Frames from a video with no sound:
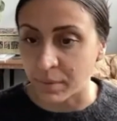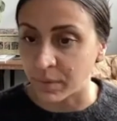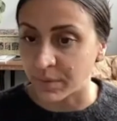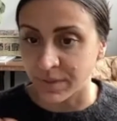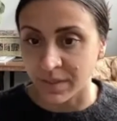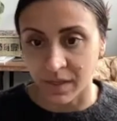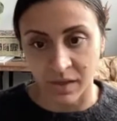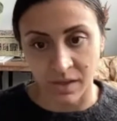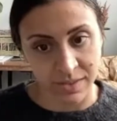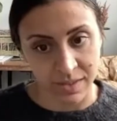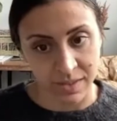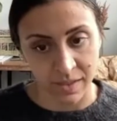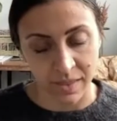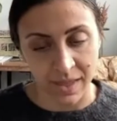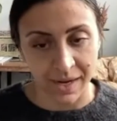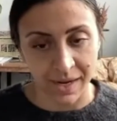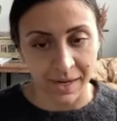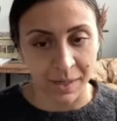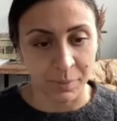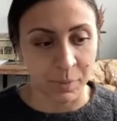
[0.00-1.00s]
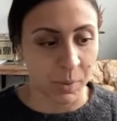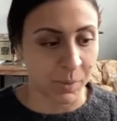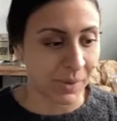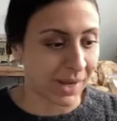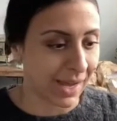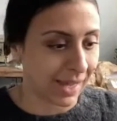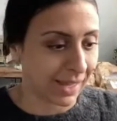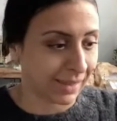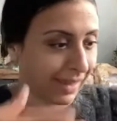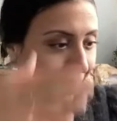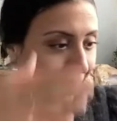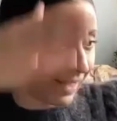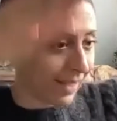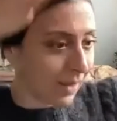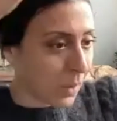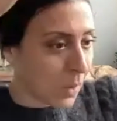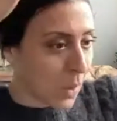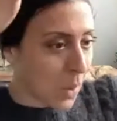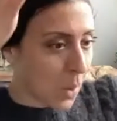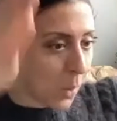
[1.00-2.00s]
It was all synthetic, but we had like
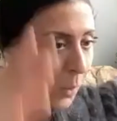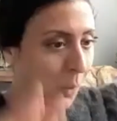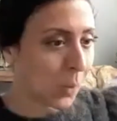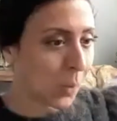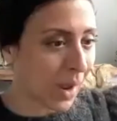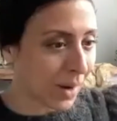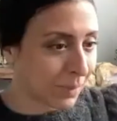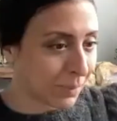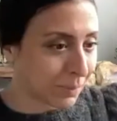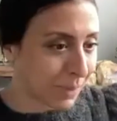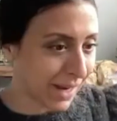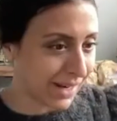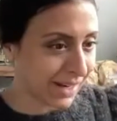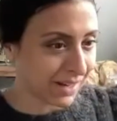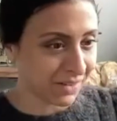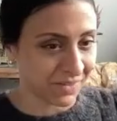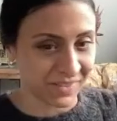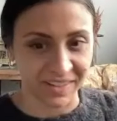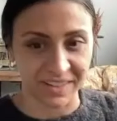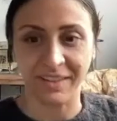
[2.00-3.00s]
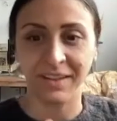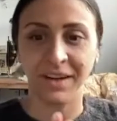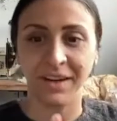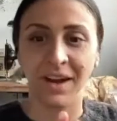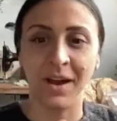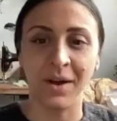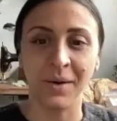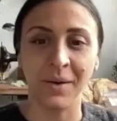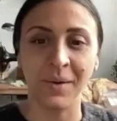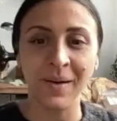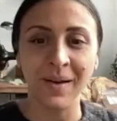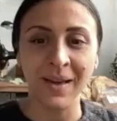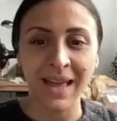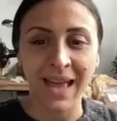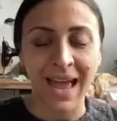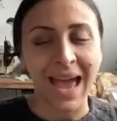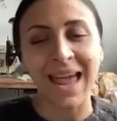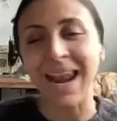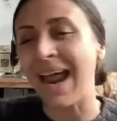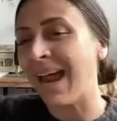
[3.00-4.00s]
one bucket of indigo,
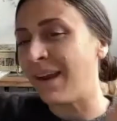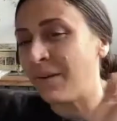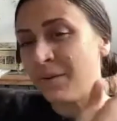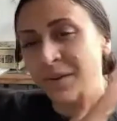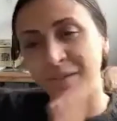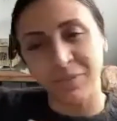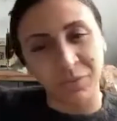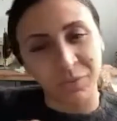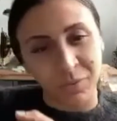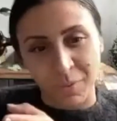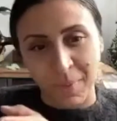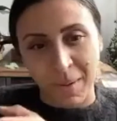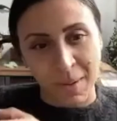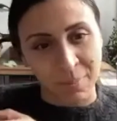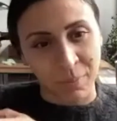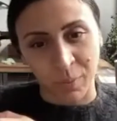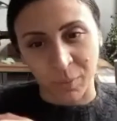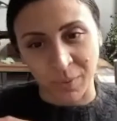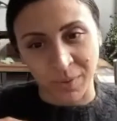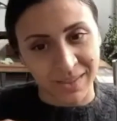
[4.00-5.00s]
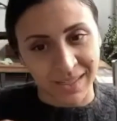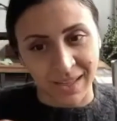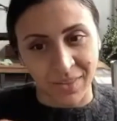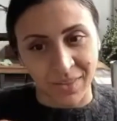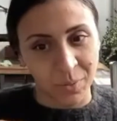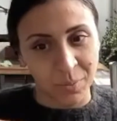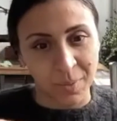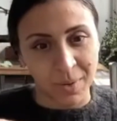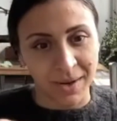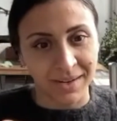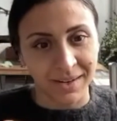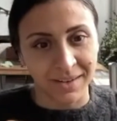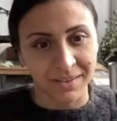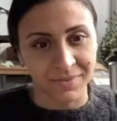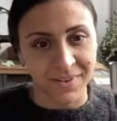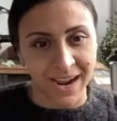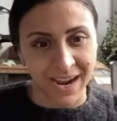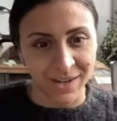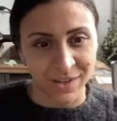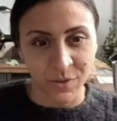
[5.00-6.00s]
and I don't even remember what the other bucket
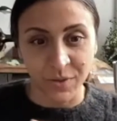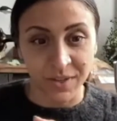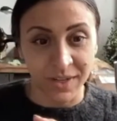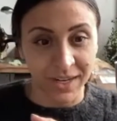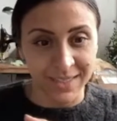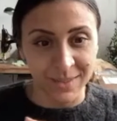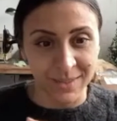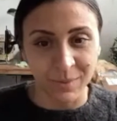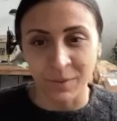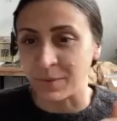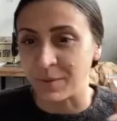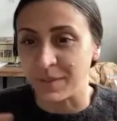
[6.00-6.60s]
of natural dyes were.